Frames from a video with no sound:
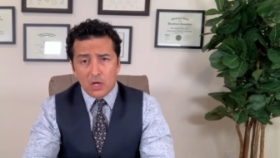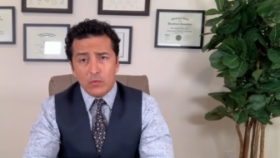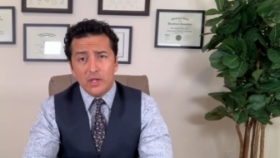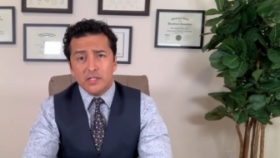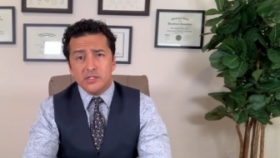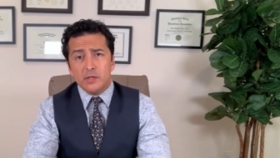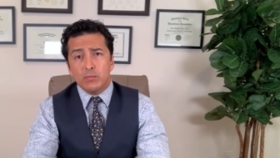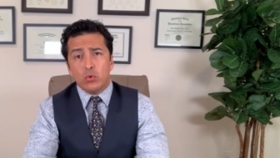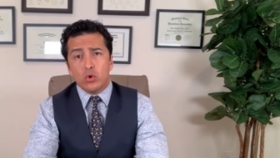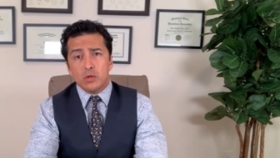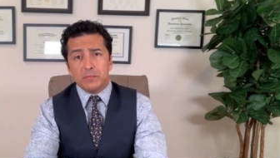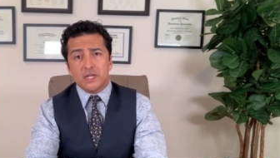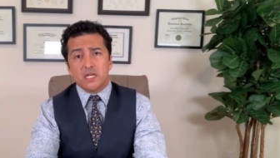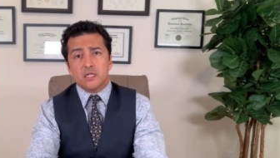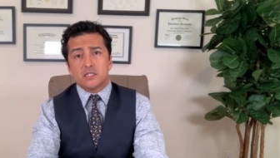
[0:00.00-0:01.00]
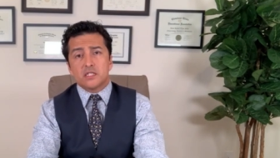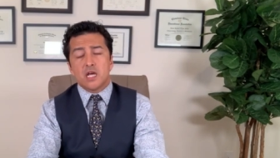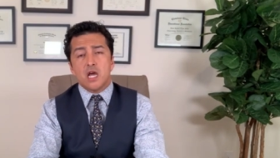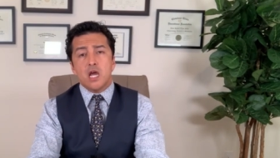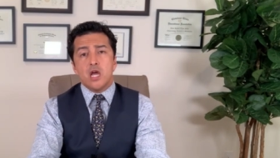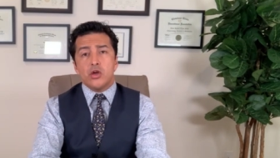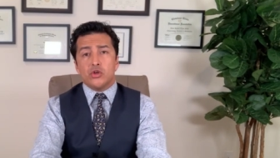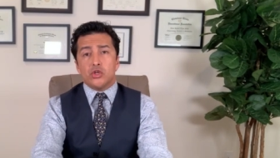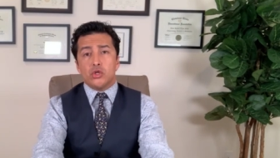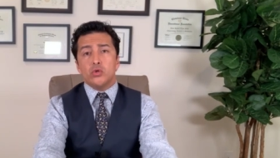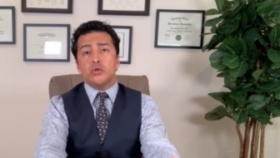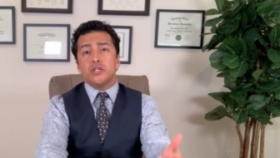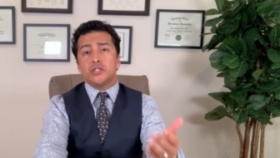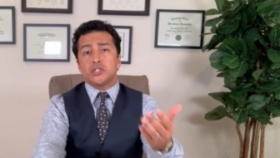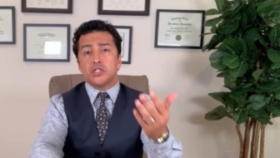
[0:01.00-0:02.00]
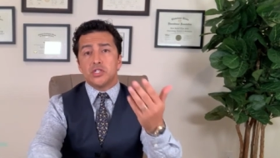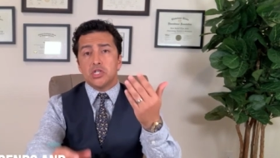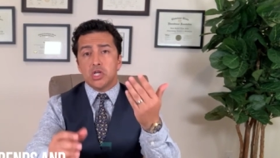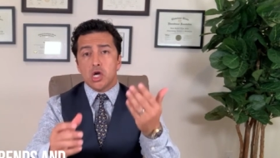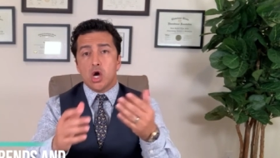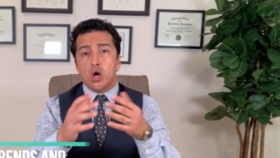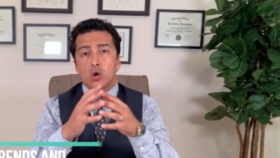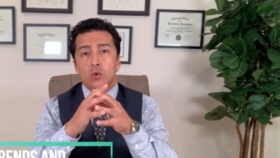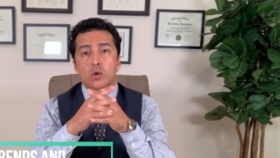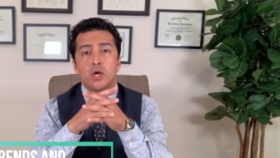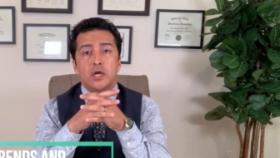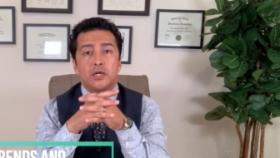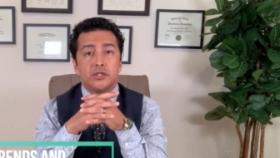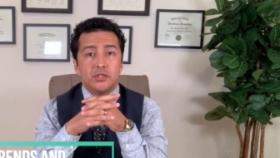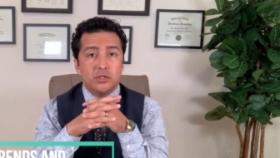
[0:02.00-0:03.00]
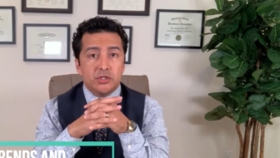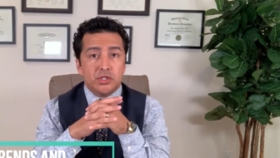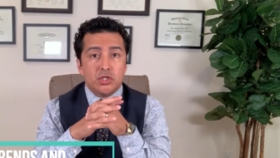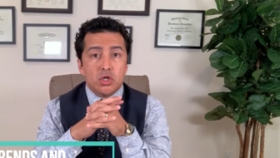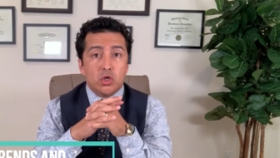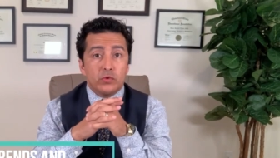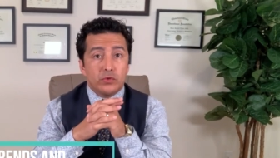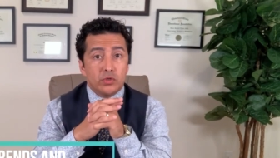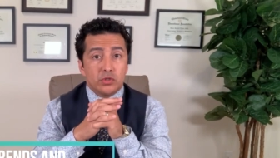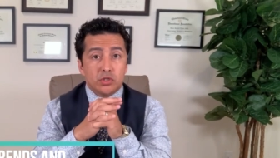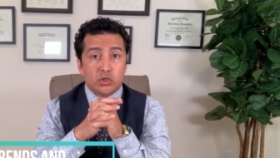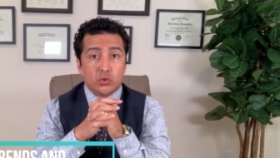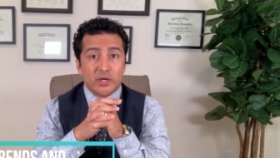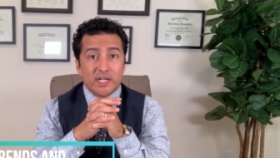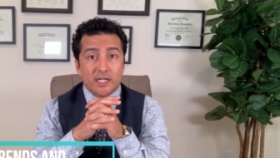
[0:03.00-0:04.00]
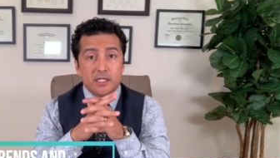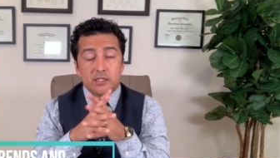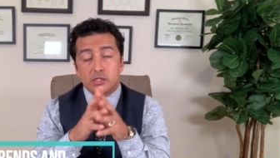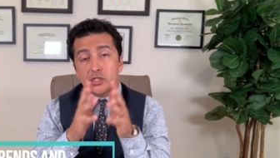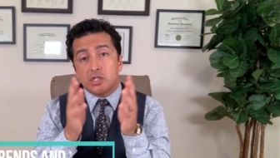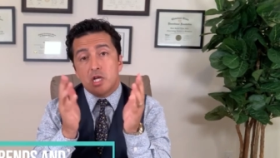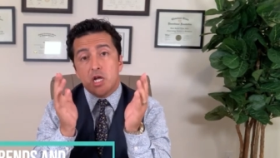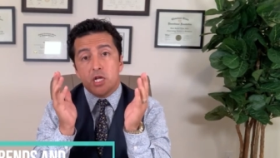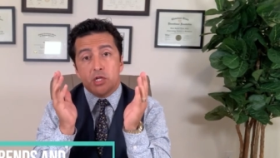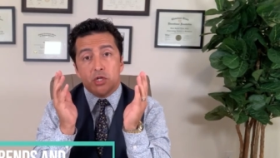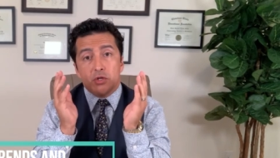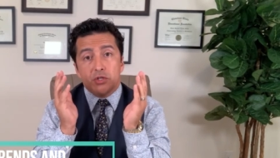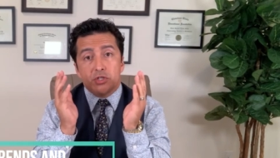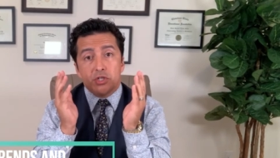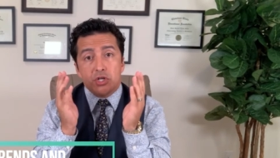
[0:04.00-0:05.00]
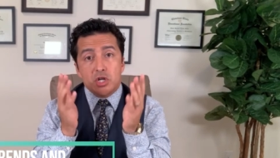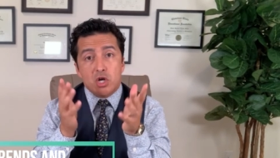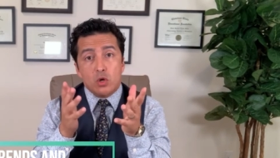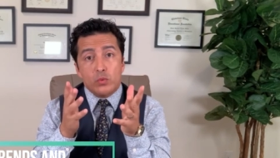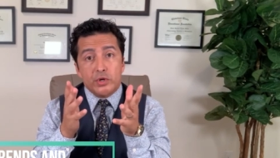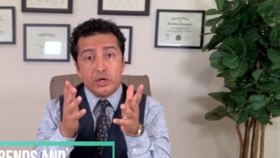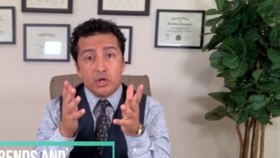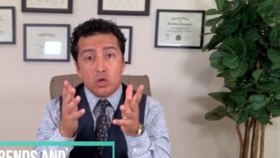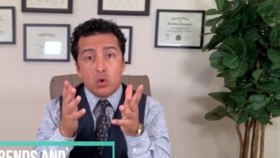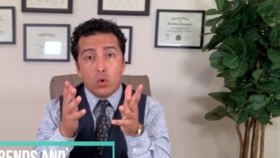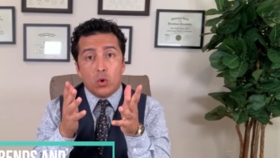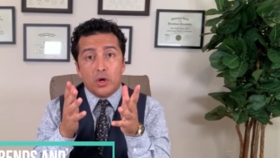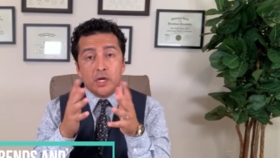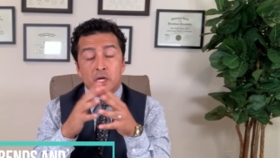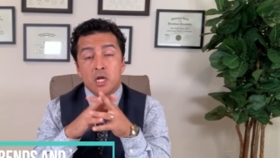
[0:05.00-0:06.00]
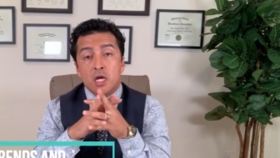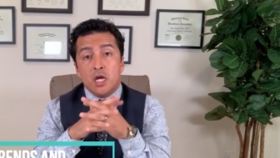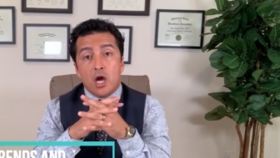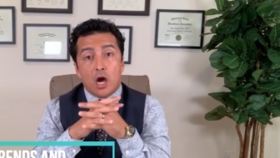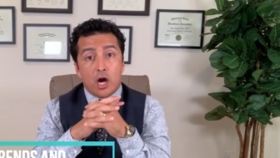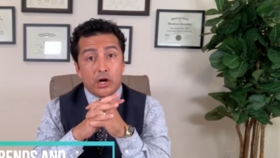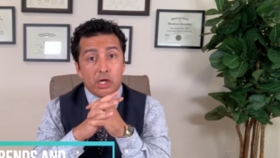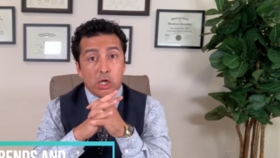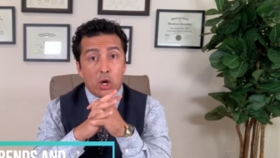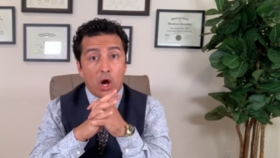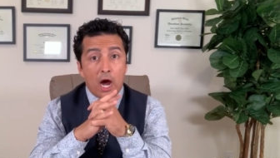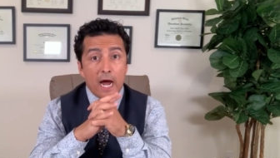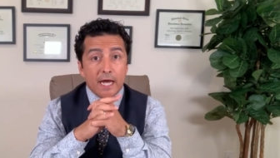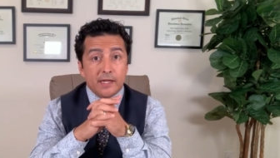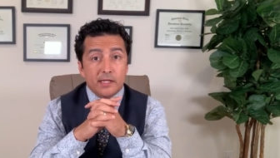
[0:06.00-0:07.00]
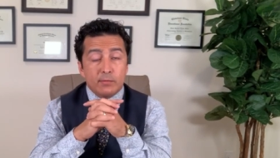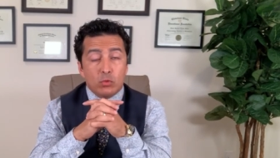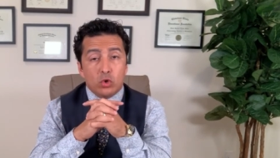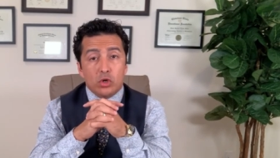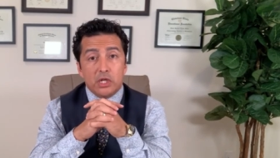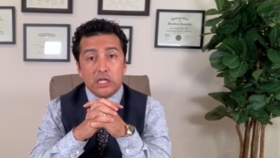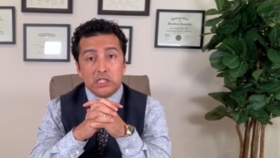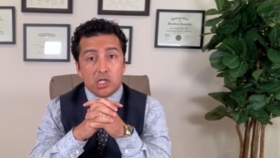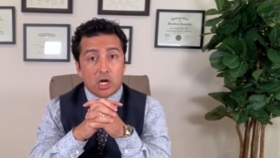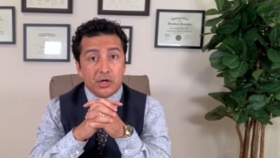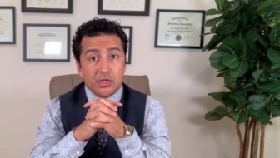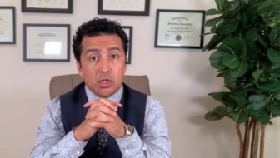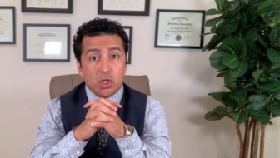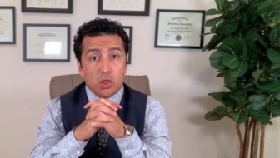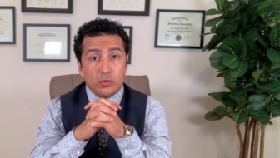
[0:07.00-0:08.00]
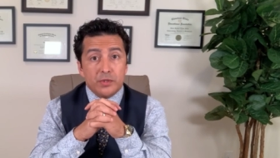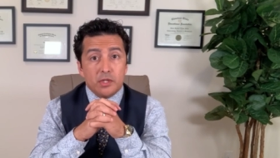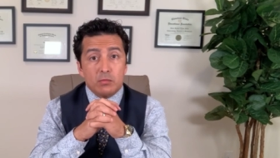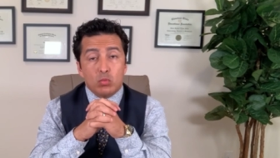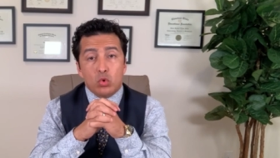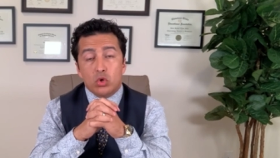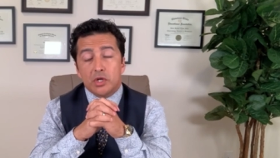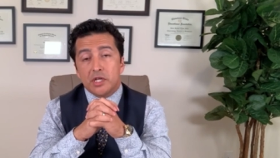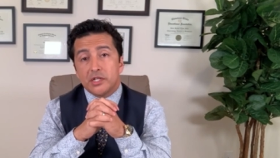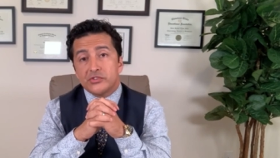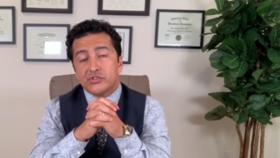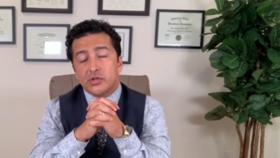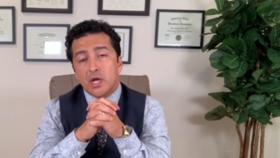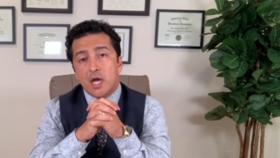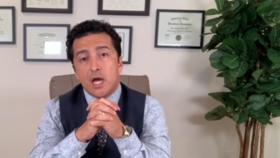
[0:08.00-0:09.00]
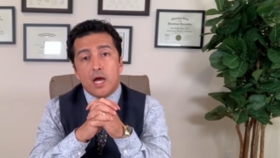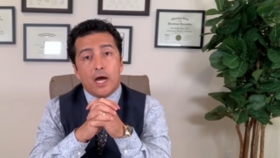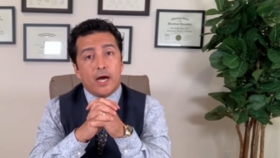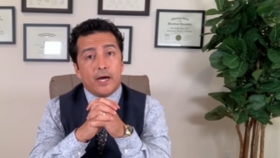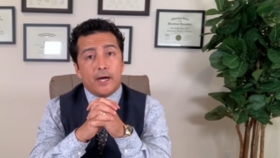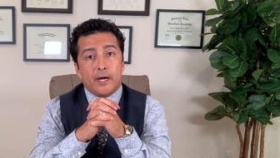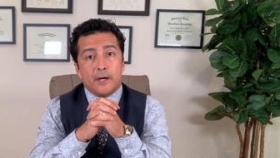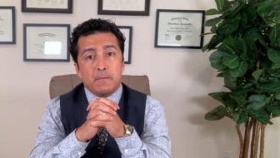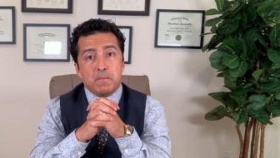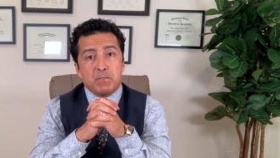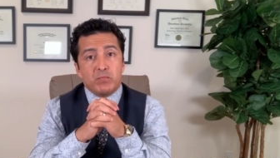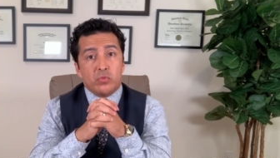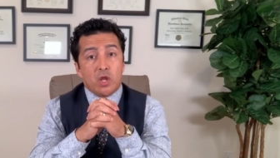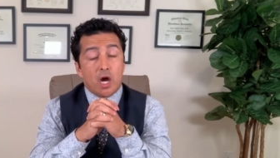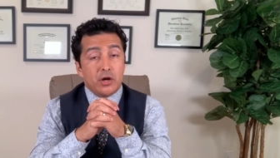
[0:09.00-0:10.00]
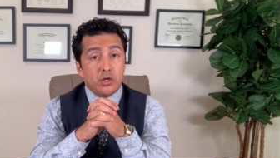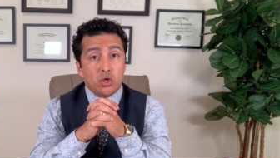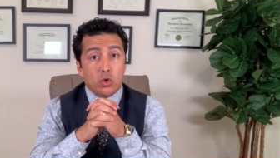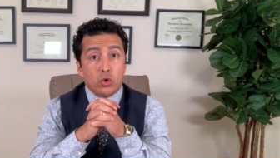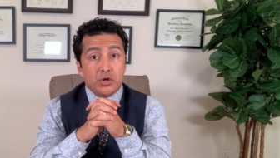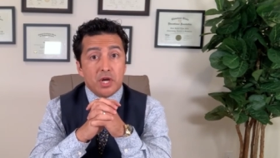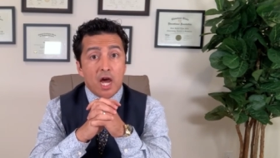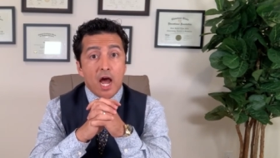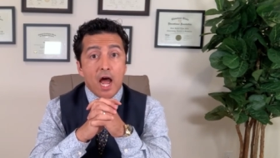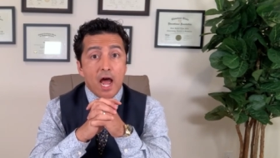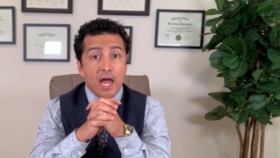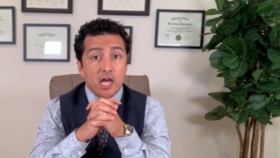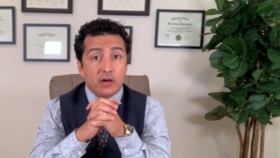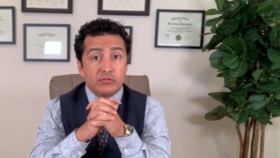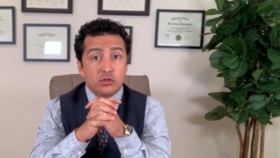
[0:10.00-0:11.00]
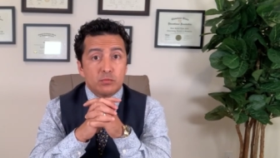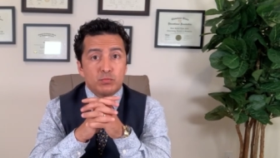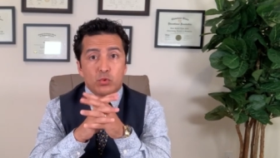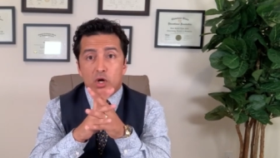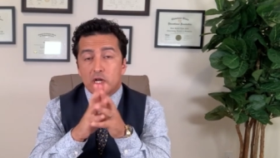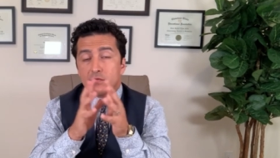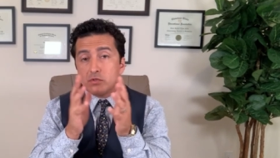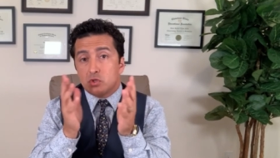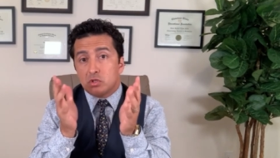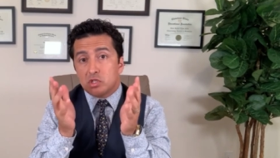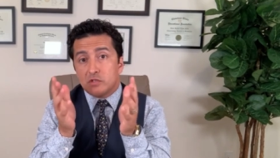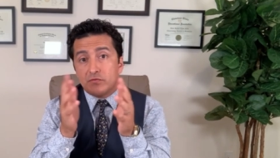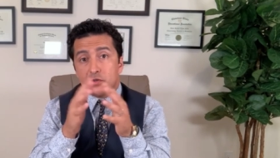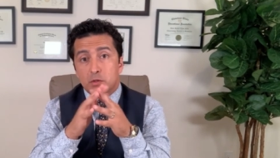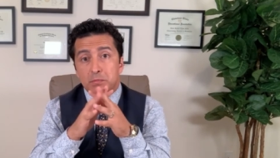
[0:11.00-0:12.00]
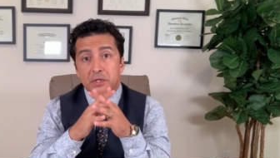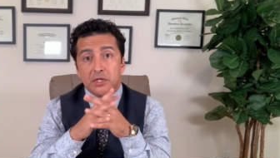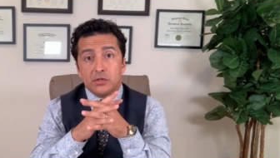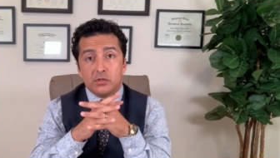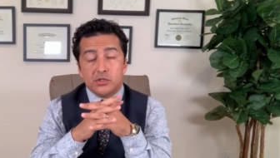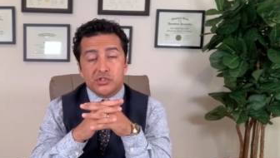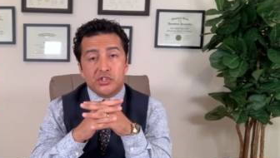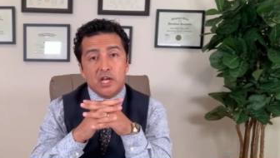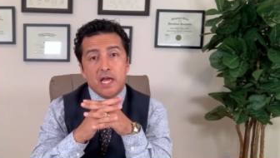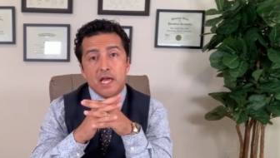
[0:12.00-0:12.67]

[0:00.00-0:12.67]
Well, that's important because you need to know, you need to know your trends, you need to know where you're going. Are you high in the mornings? Are you low in the mornings? Um, are you going high after breakfast or different meals?